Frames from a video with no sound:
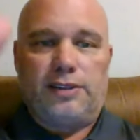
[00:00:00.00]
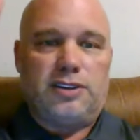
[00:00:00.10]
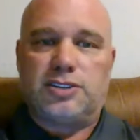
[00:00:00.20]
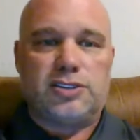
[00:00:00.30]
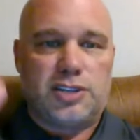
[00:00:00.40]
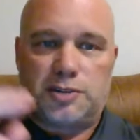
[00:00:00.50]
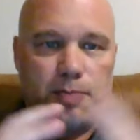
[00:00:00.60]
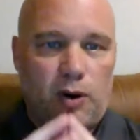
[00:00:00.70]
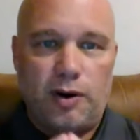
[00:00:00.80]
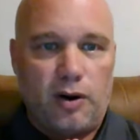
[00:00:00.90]
this is the
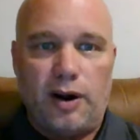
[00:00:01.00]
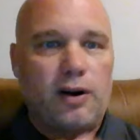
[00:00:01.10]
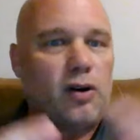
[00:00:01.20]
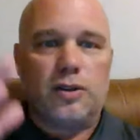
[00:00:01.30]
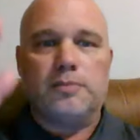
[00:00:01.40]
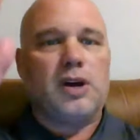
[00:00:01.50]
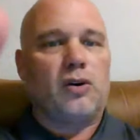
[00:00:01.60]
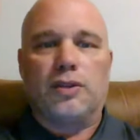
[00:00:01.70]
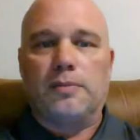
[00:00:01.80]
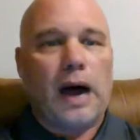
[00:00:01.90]
Spurrier era or the
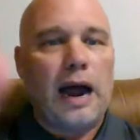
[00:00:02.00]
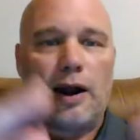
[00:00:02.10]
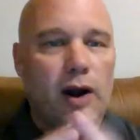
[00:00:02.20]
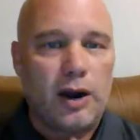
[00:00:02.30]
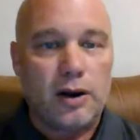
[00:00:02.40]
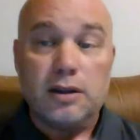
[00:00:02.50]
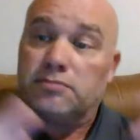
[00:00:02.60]
middle of the Meyer era.